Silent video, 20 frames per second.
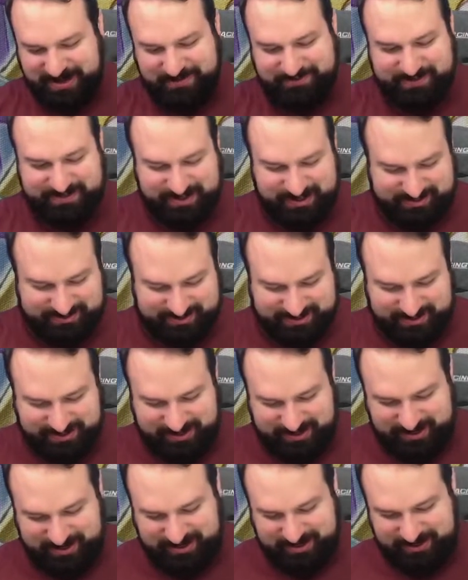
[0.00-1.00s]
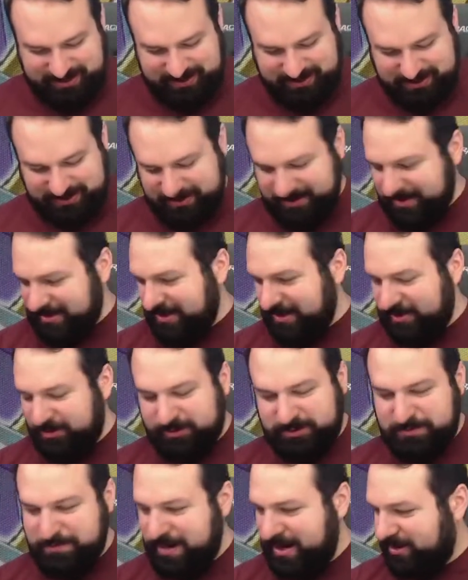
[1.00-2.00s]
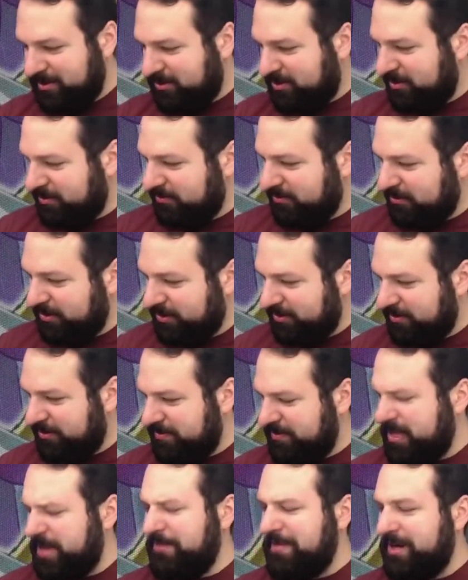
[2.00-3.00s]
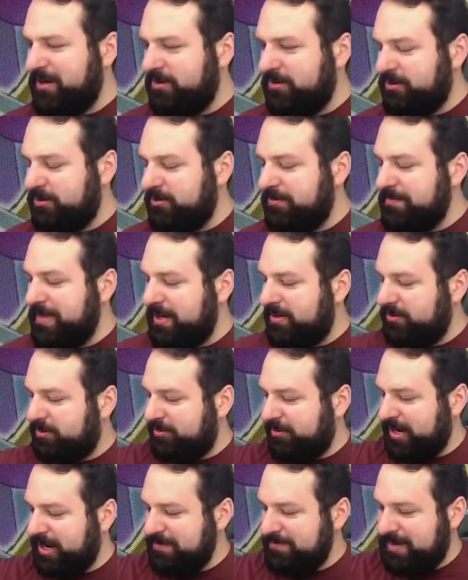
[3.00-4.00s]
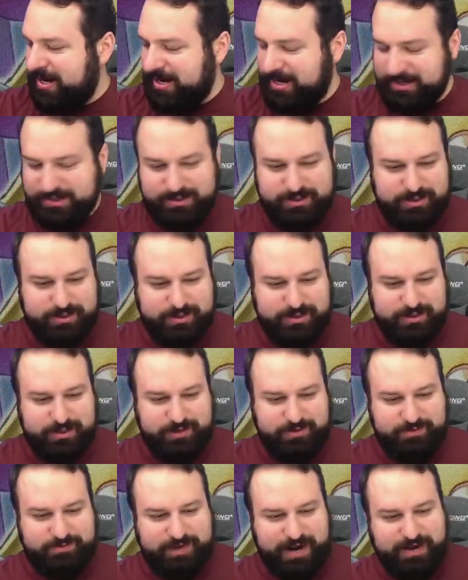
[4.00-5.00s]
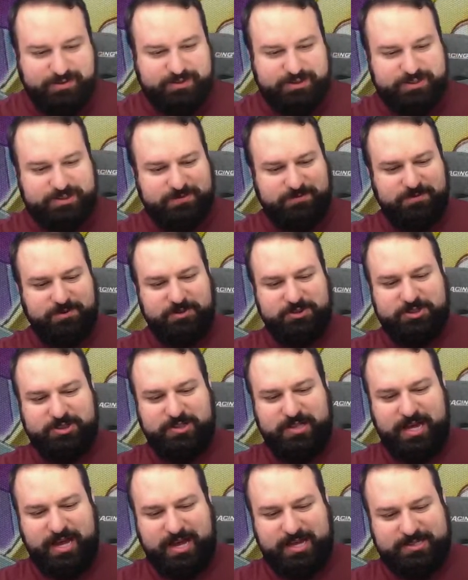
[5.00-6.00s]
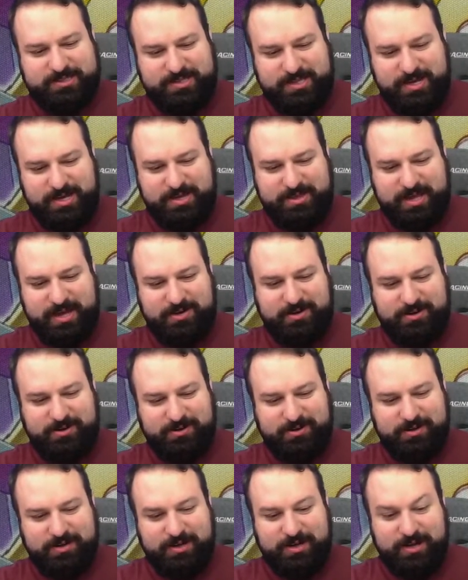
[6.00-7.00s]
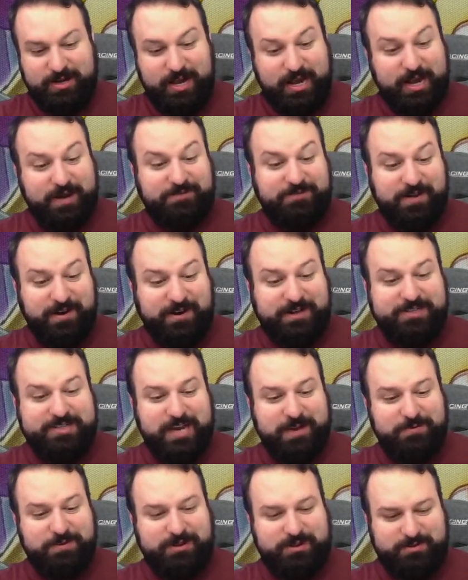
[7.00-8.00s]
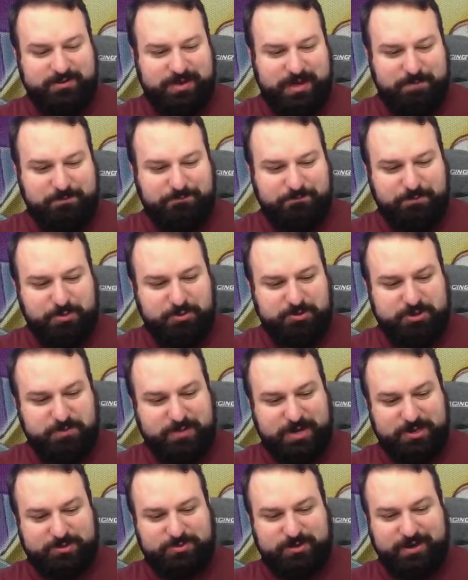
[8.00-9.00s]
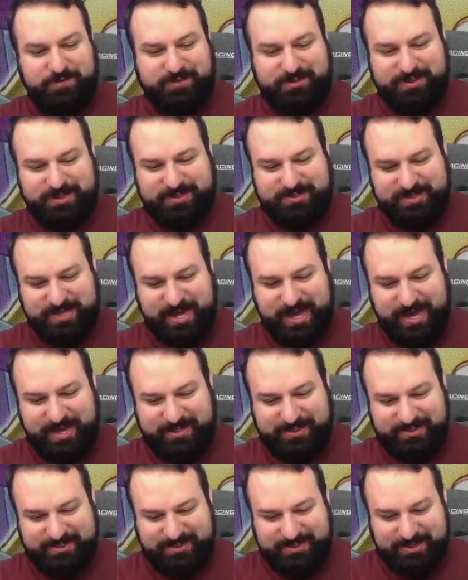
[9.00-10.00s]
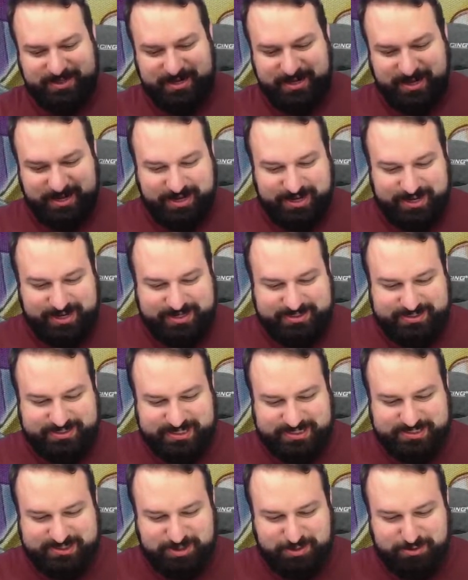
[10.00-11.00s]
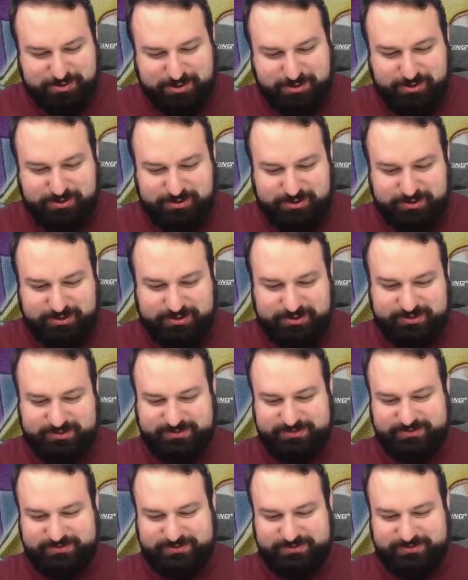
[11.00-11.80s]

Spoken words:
gotten the old Metal Guru, not Metal Guru, Metal Greymon virus version that has that art. And I'm very excited when they do that booster box where everything's at. It's just so cool.